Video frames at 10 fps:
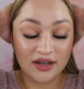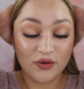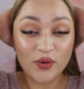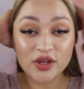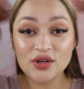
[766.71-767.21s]

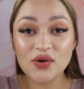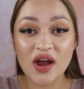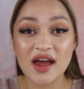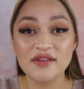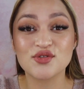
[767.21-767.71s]
when you
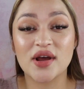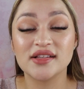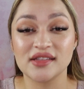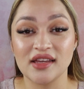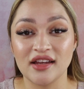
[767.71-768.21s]
have dry
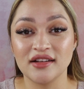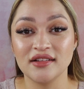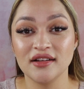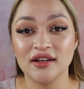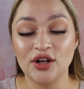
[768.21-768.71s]

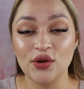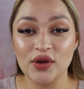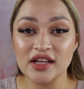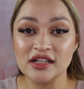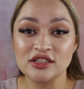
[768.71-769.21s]
skin looking